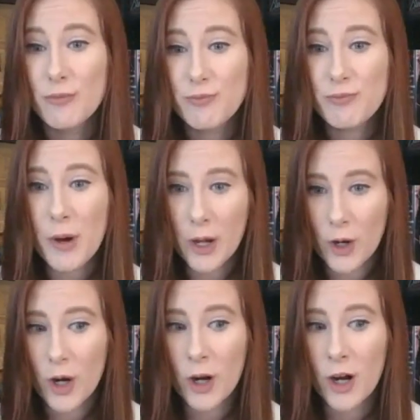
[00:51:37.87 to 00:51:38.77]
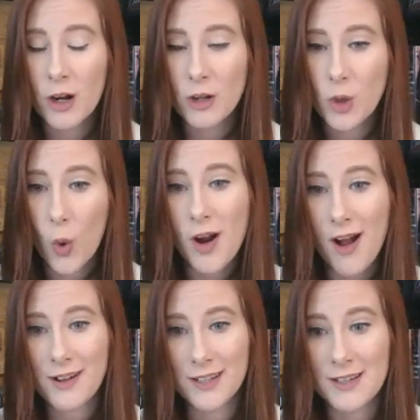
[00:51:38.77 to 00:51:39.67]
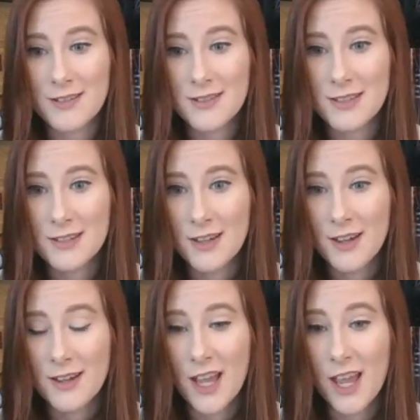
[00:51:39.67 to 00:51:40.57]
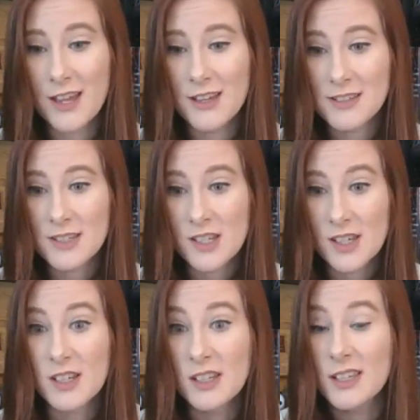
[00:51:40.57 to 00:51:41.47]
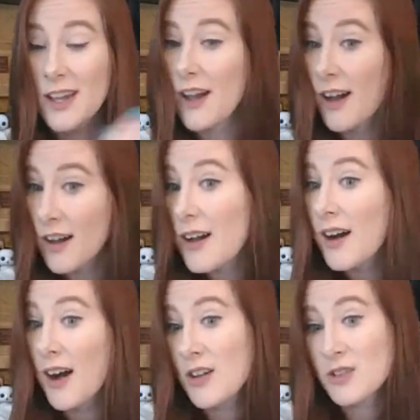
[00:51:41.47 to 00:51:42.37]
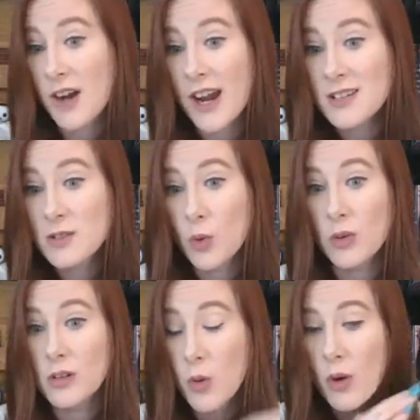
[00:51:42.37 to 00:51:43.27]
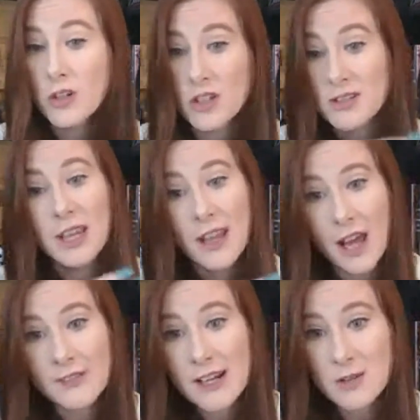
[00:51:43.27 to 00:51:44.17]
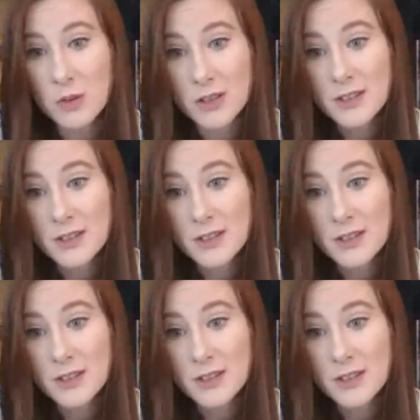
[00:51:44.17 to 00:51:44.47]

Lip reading: but her core audience is under high school or just getting out of high school.